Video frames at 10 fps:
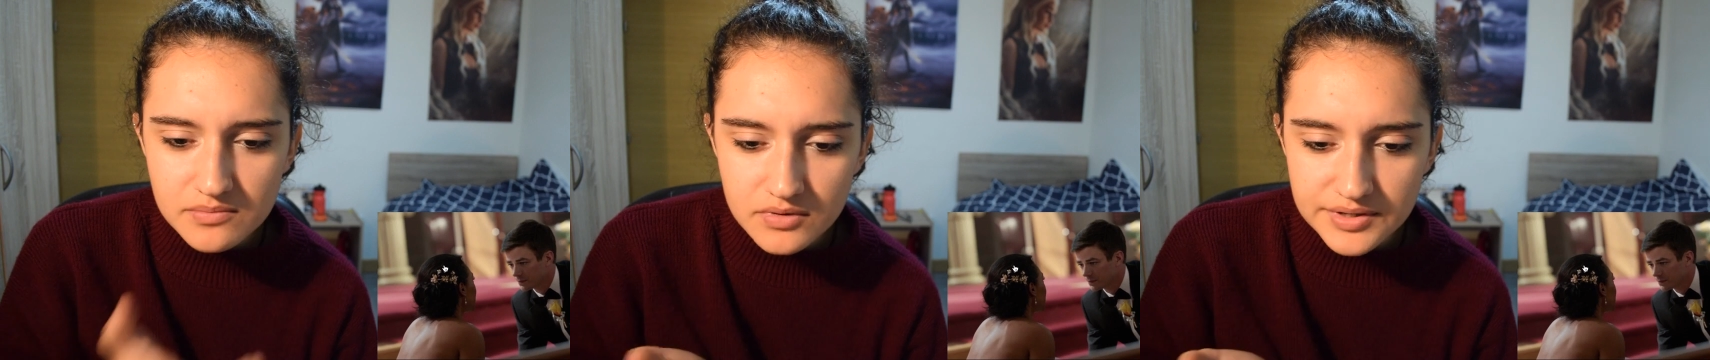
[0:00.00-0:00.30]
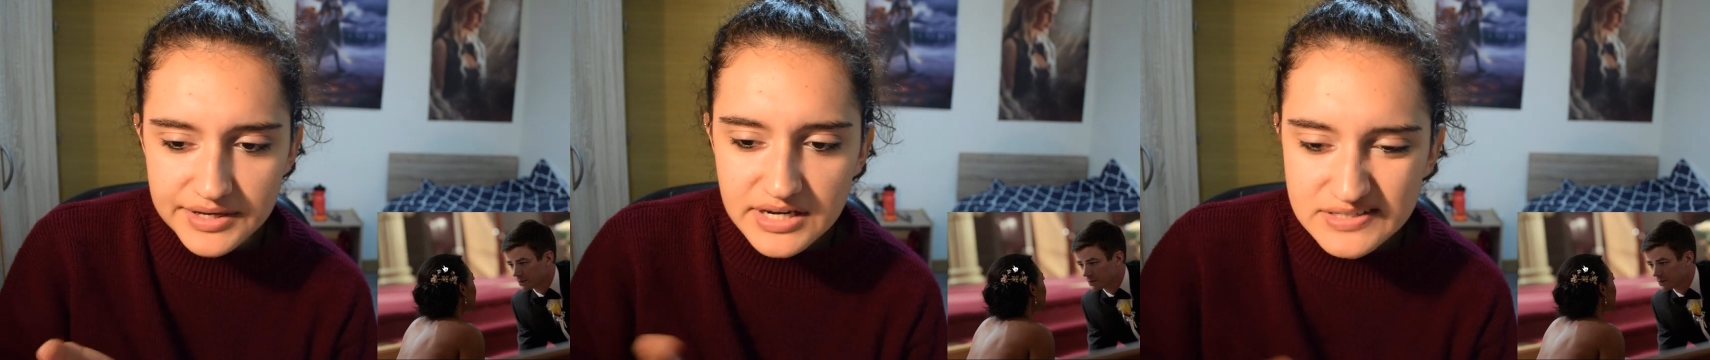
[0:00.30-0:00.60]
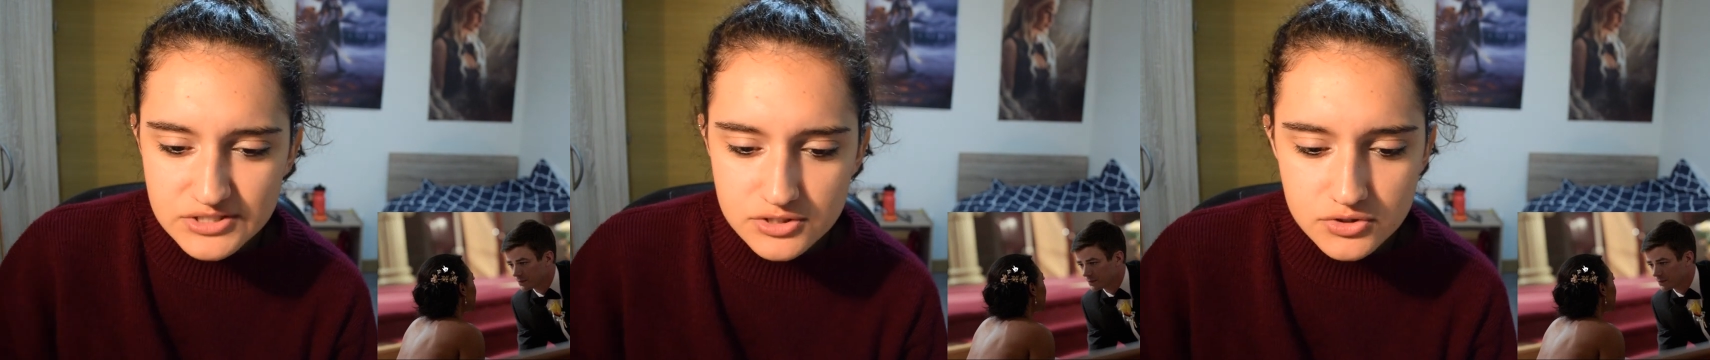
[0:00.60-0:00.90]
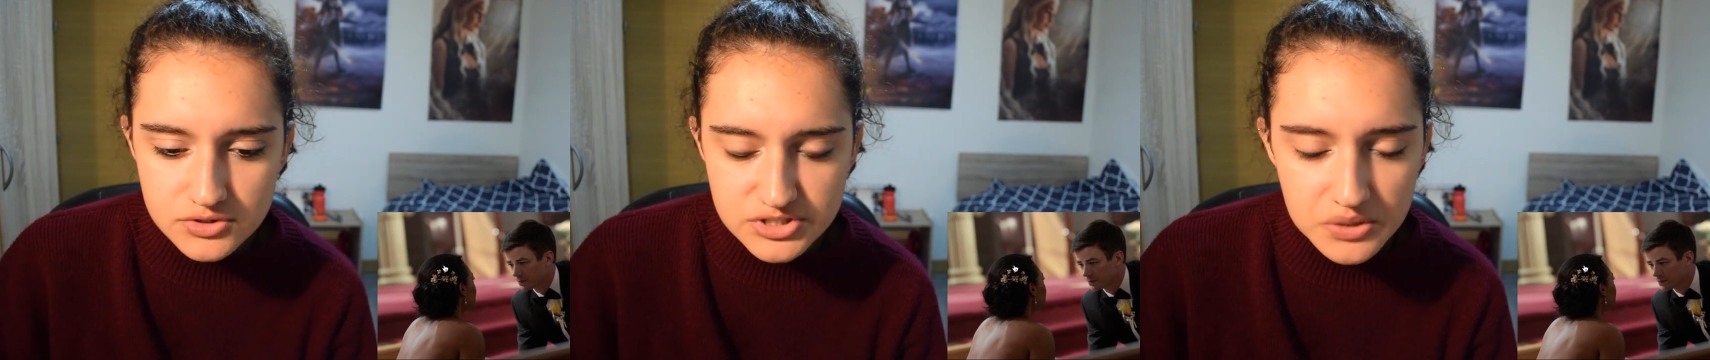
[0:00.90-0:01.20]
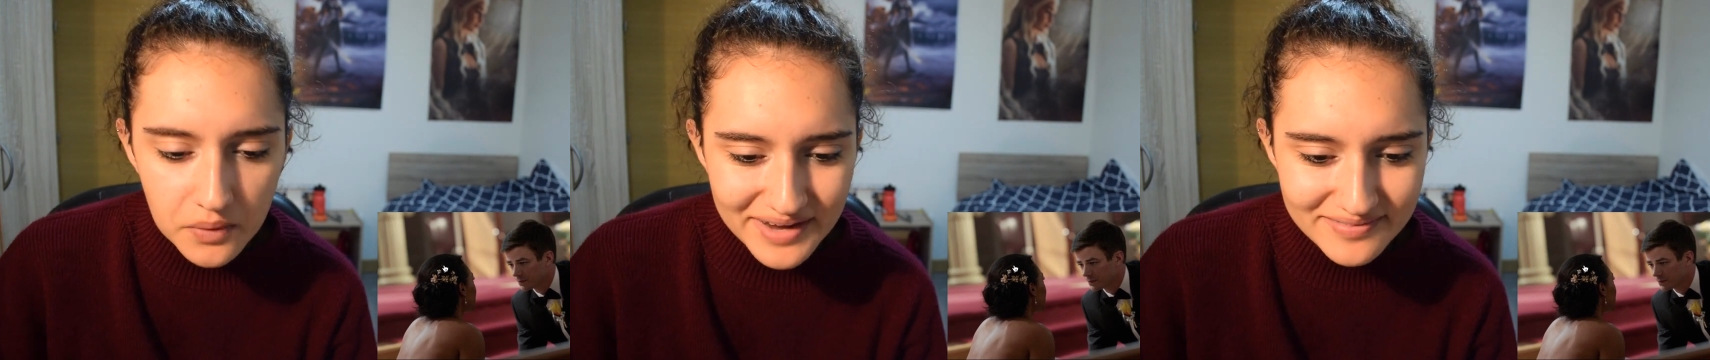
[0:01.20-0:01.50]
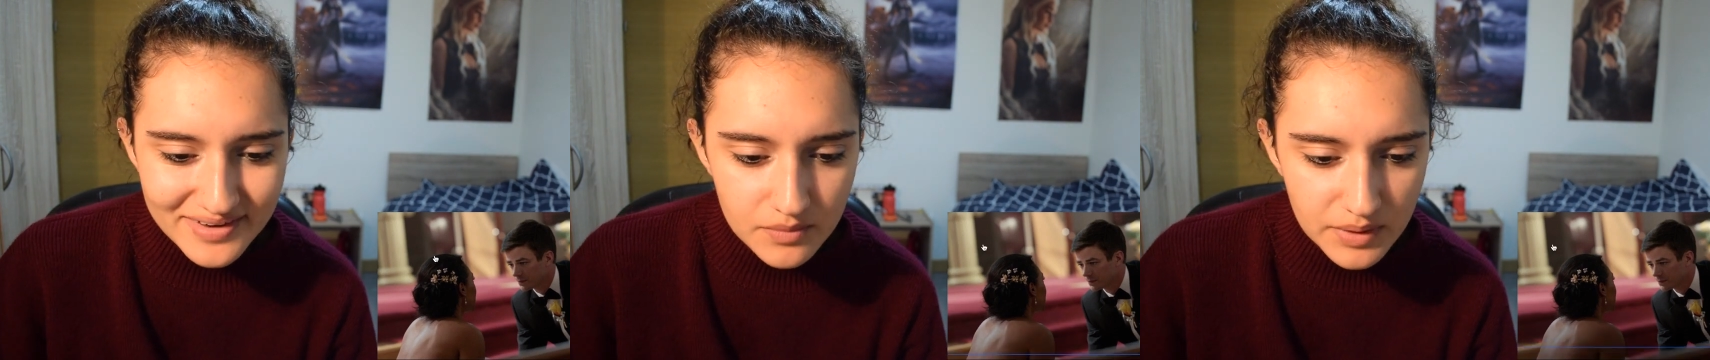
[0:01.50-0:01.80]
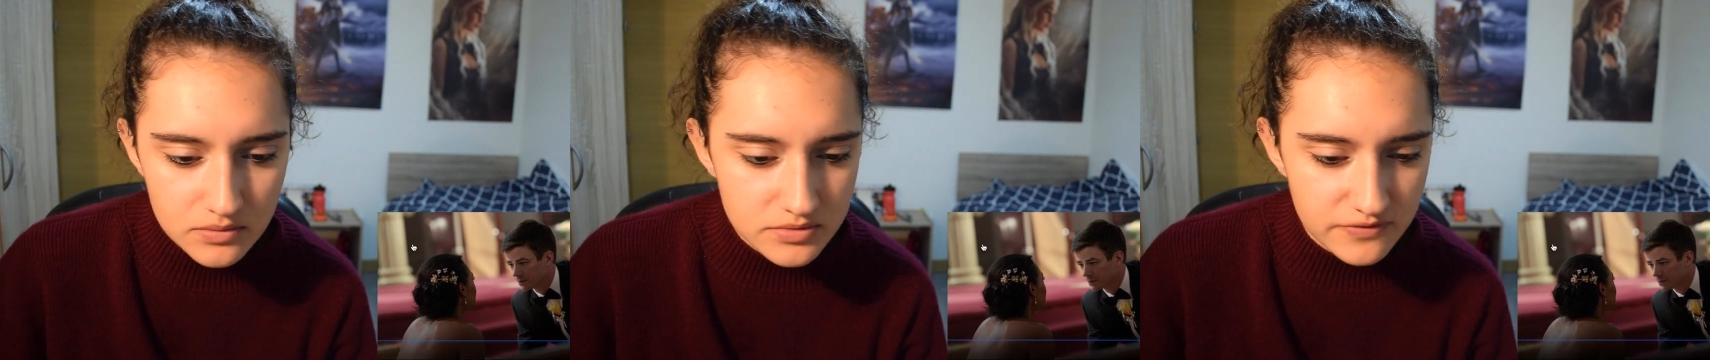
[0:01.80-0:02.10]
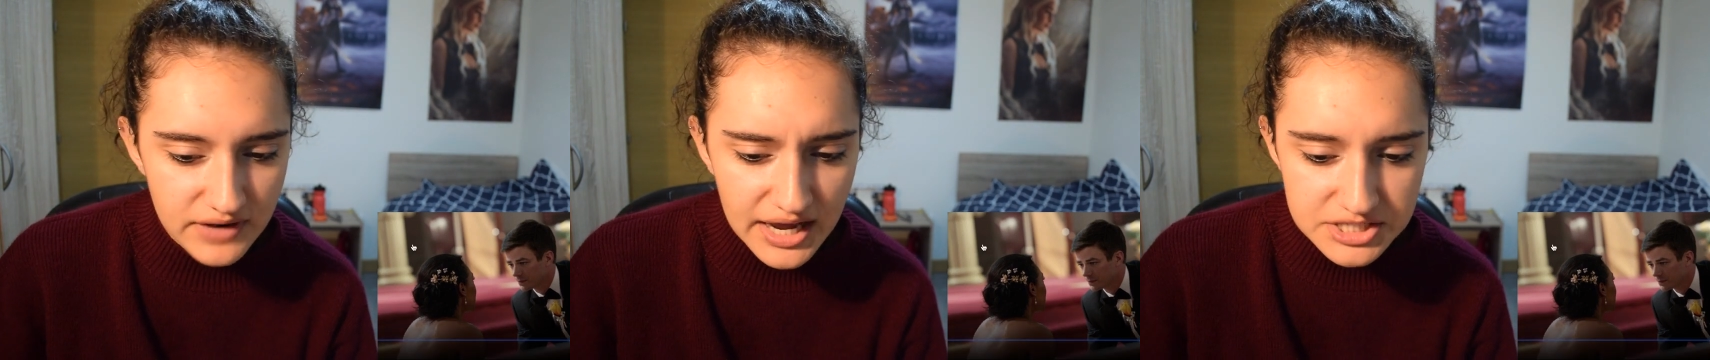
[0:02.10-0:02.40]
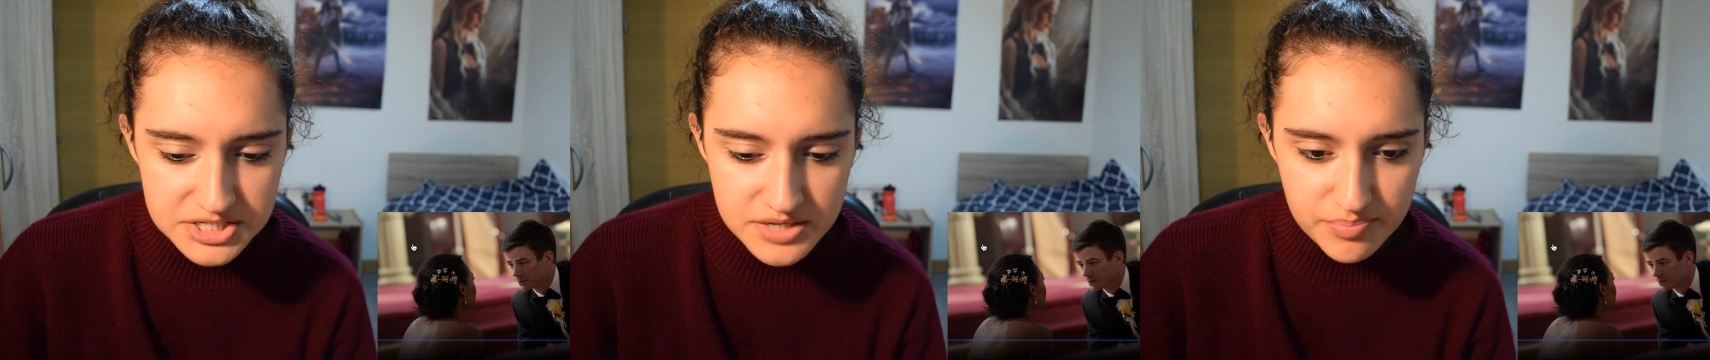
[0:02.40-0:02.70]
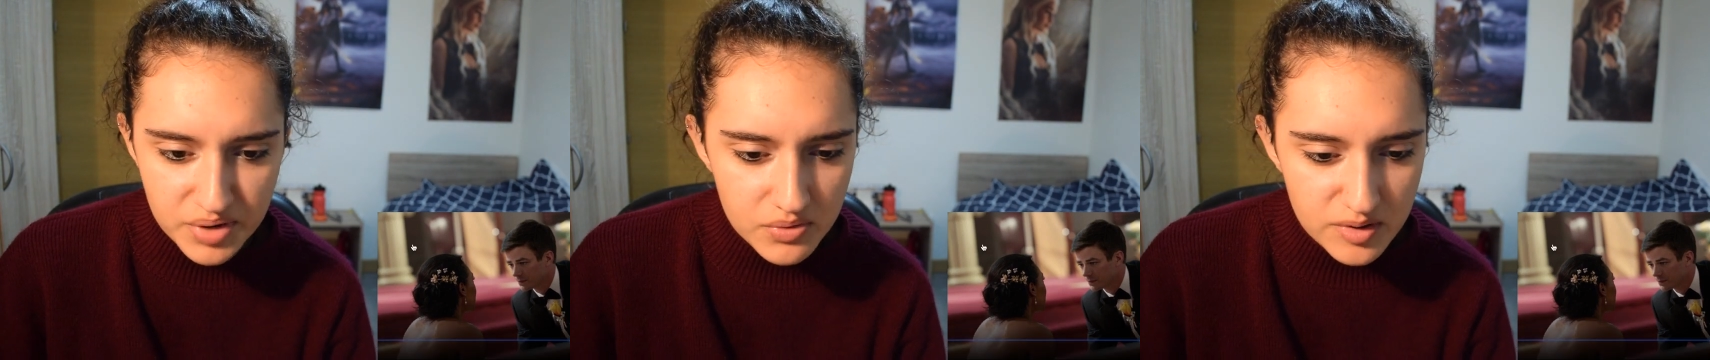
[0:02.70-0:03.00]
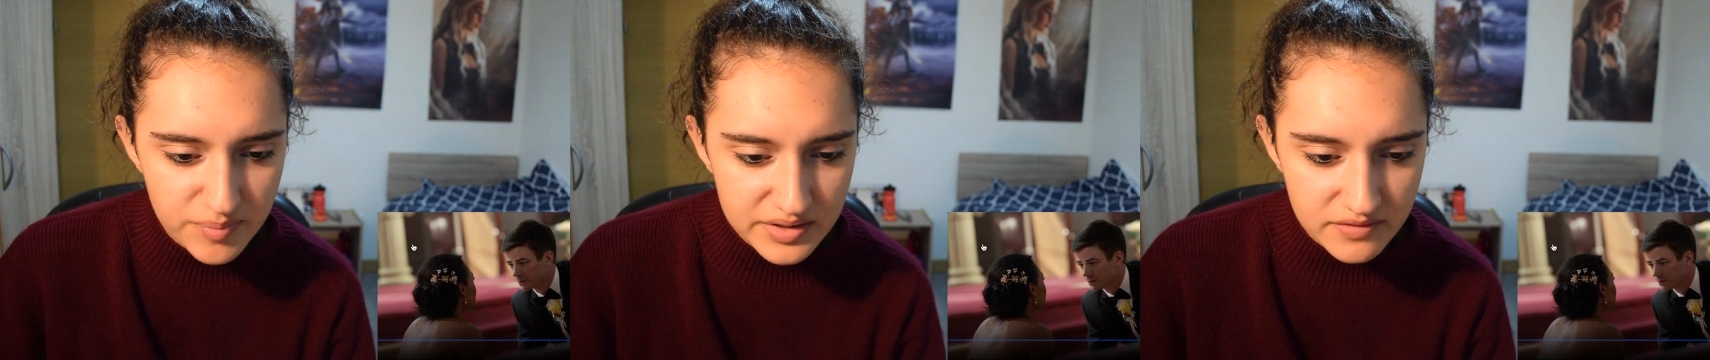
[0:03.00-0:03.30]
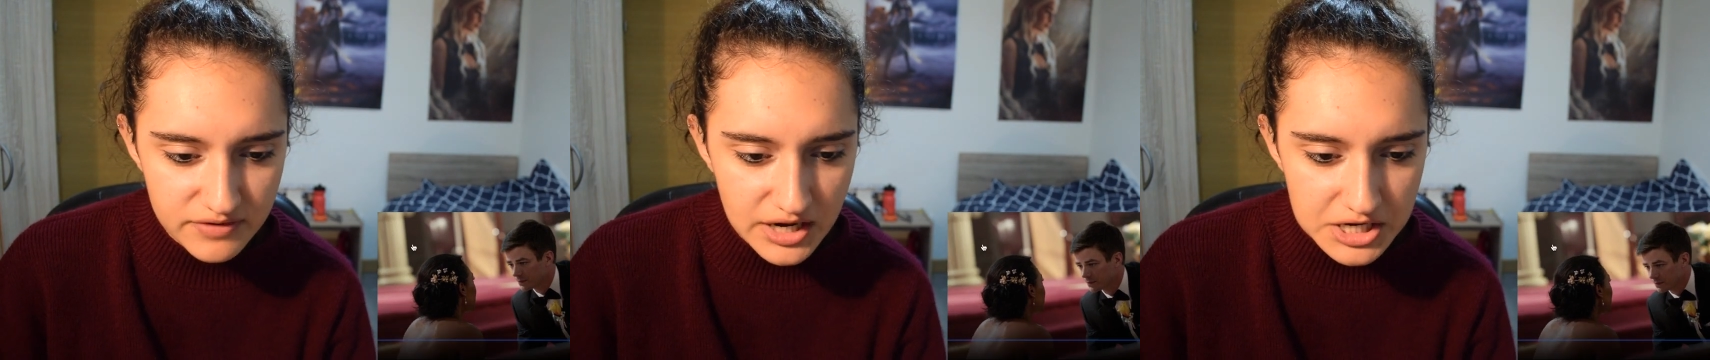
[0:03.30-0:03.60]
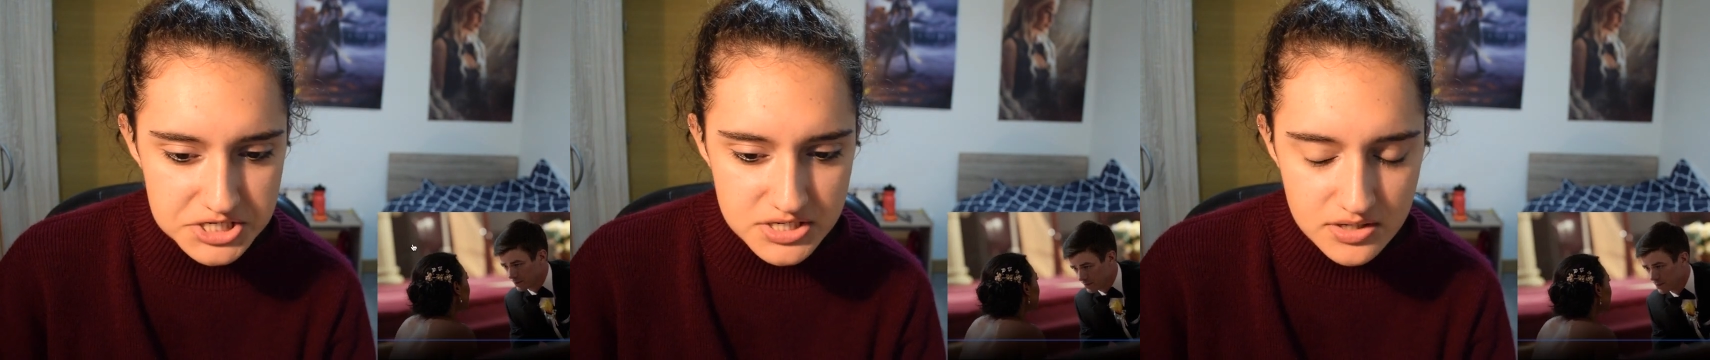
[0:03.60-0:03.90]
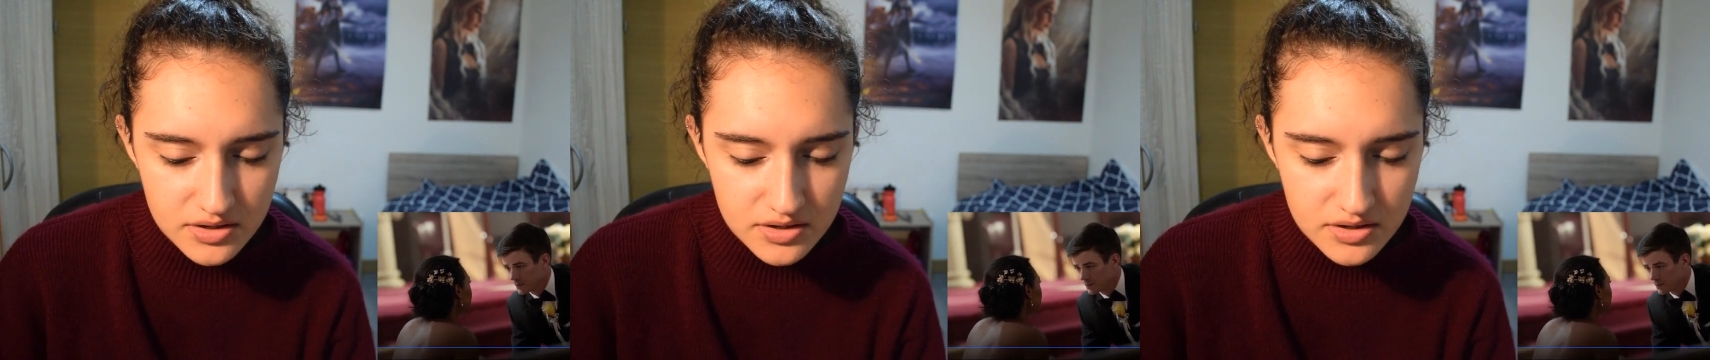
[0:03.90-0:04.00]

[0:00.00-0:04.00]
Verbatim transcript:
Speaker 1: He has zero idea about The Flash and Barry being The Flash.